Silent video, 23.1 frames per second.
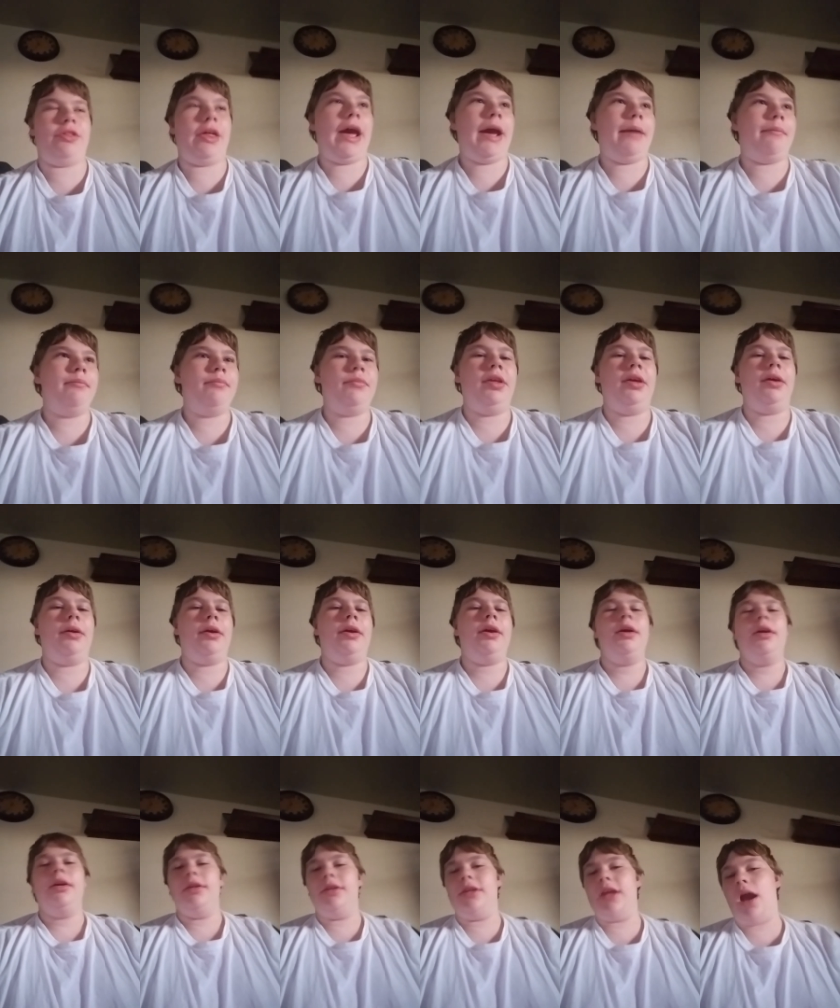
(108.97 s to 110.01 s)
that, there,
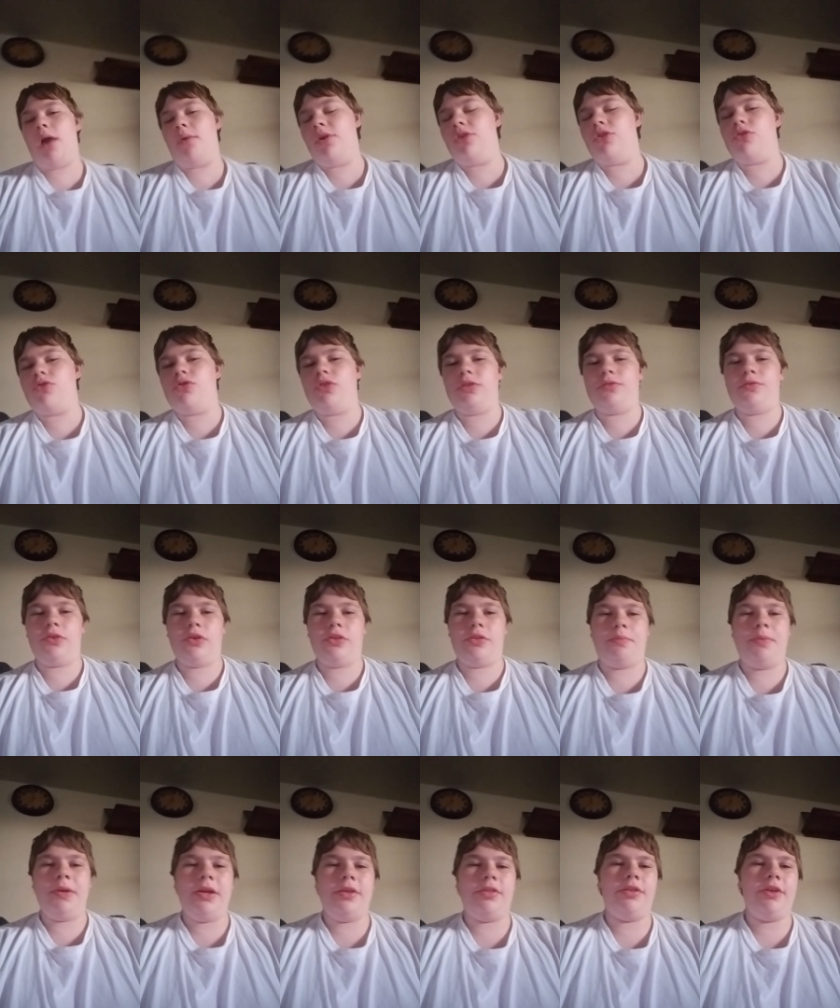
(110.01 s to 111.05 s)
yeah, we just looked for other
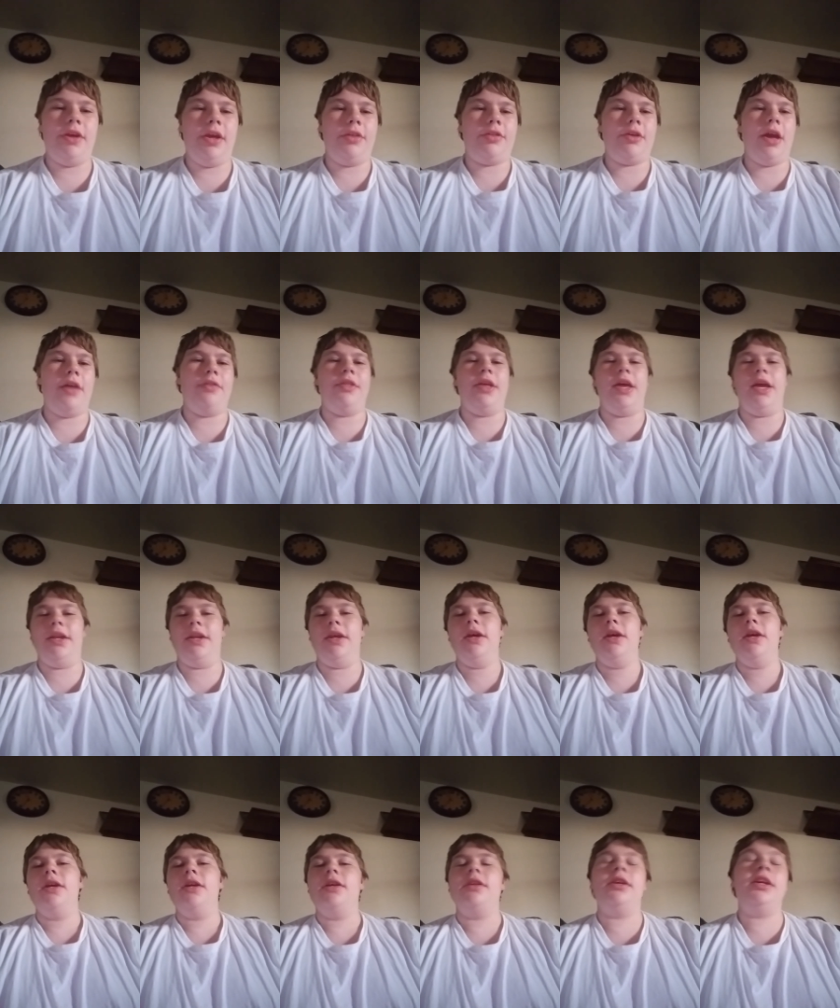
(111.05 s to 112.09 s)
PCs, and then
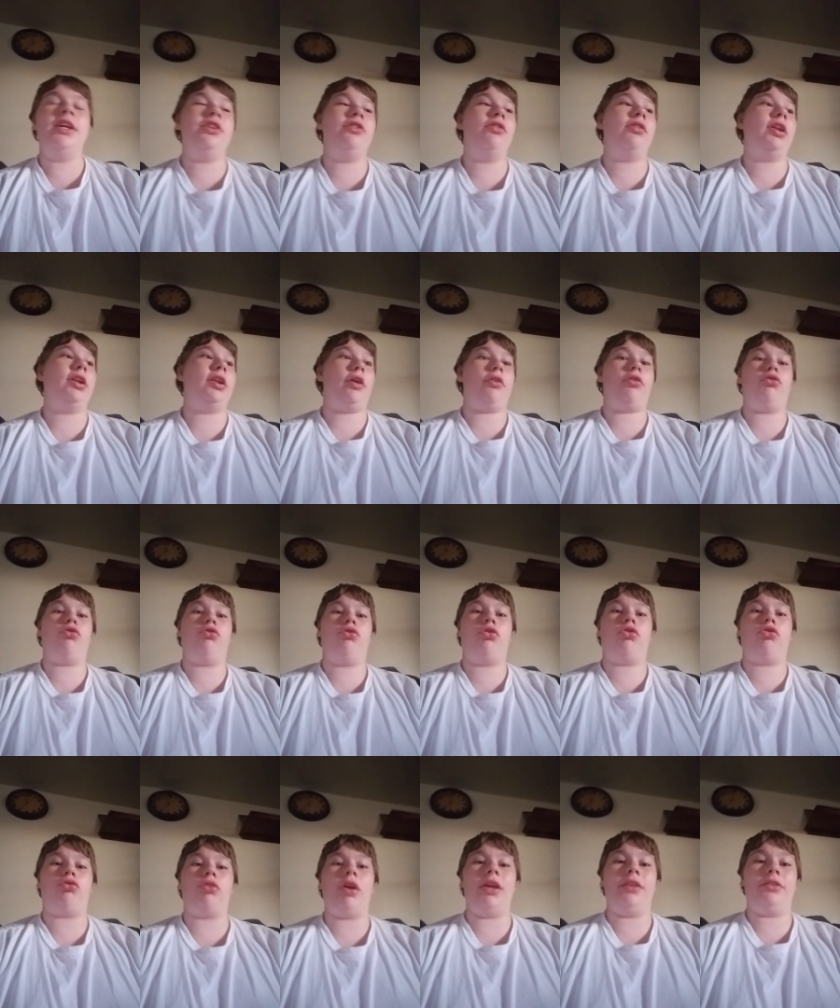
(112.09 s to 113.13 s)
he led us
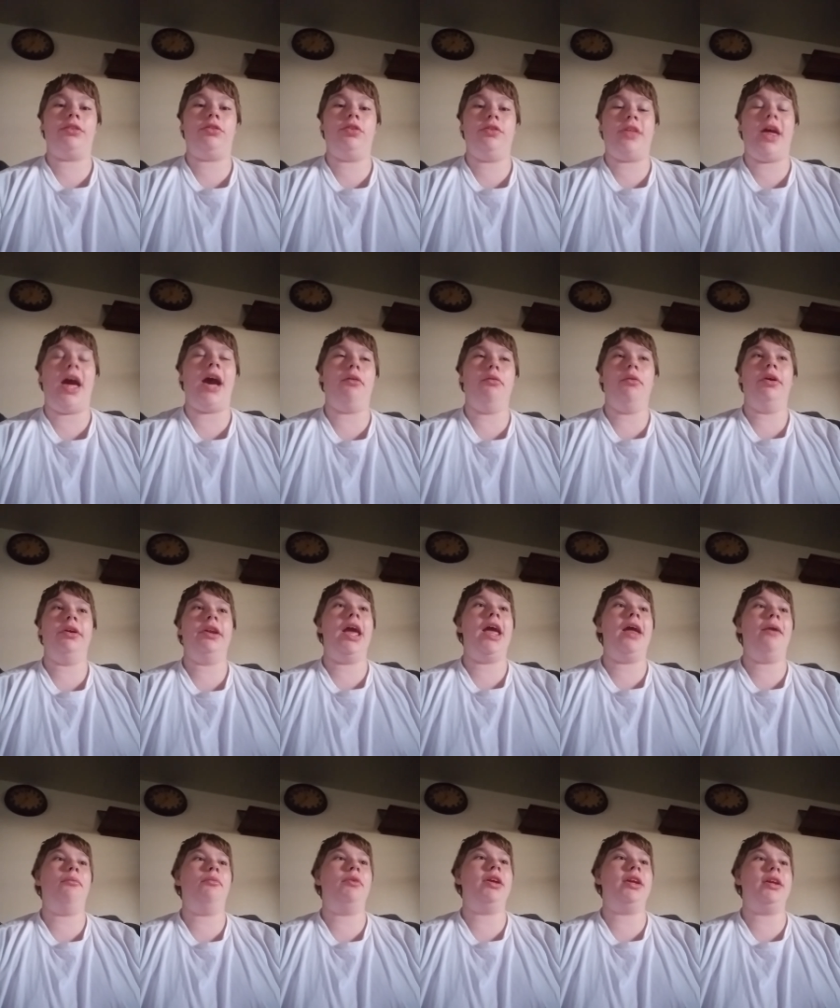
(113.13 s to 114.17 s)
straight to that one,
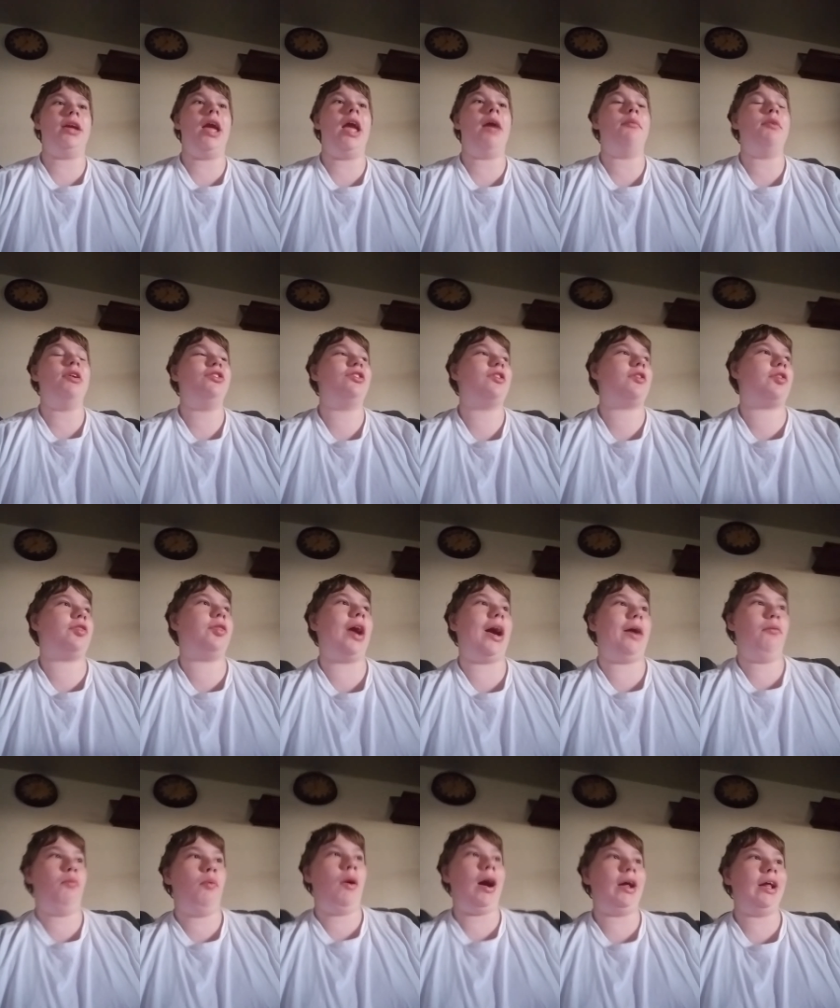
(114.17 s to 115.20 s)
and we and we just
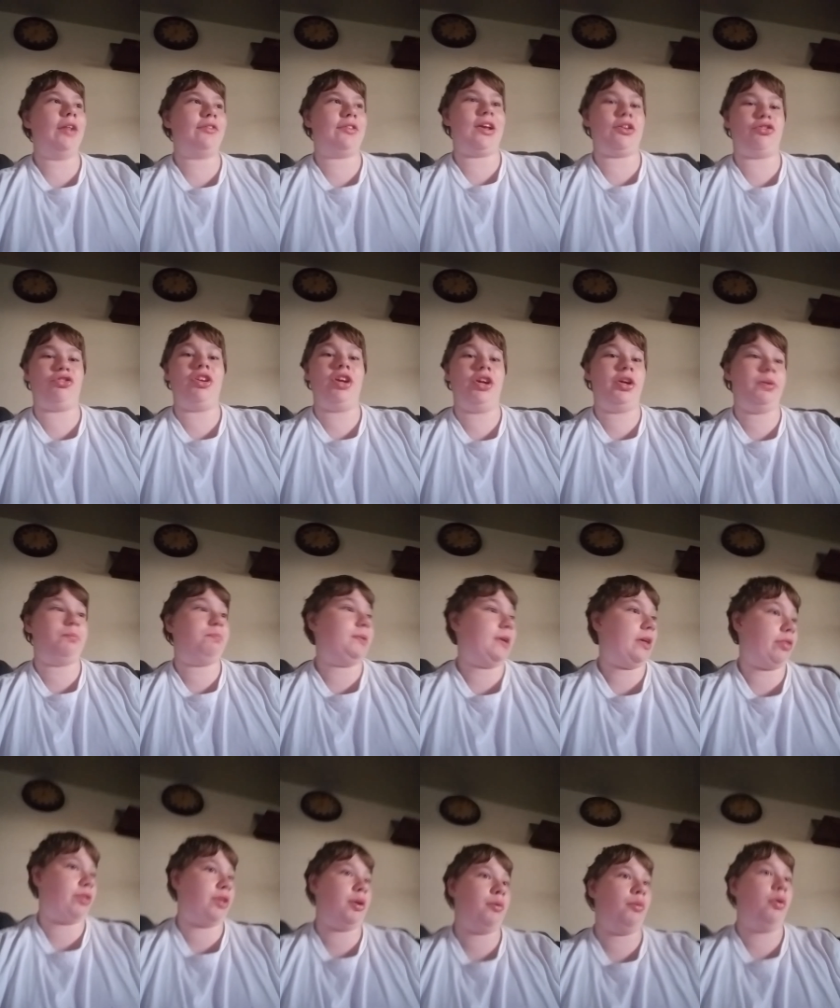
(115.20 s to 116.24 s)
thought, wow, it's actually a good
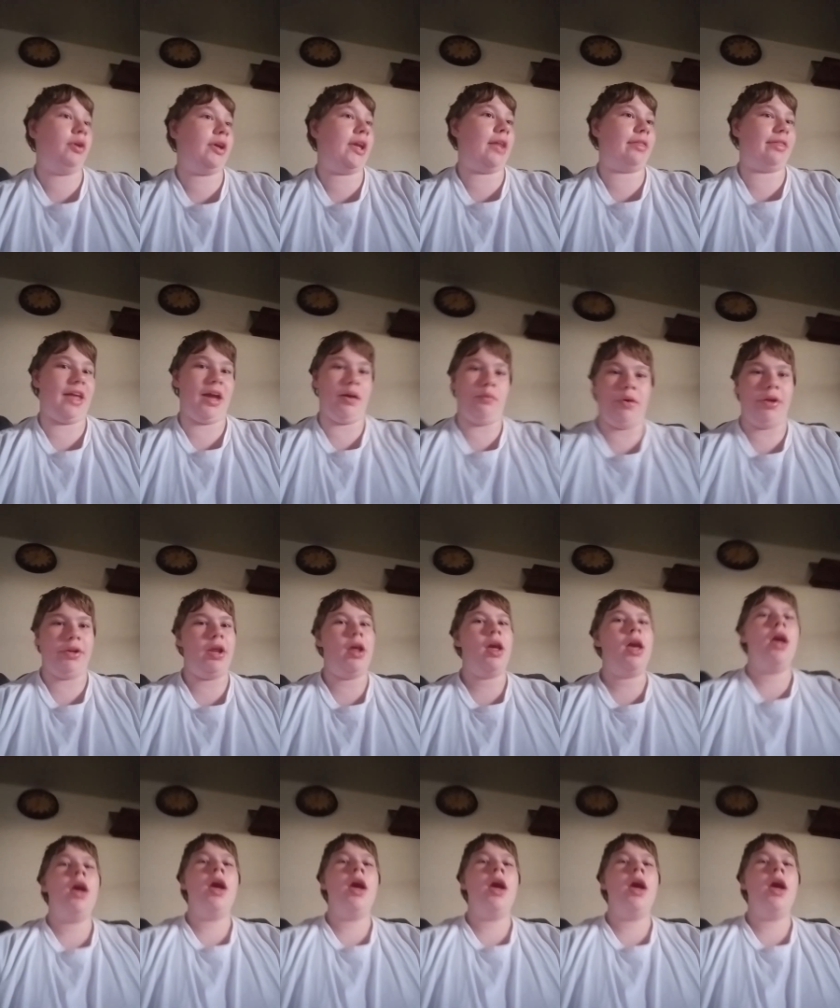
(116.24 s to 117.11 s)
PC. We'll get that one.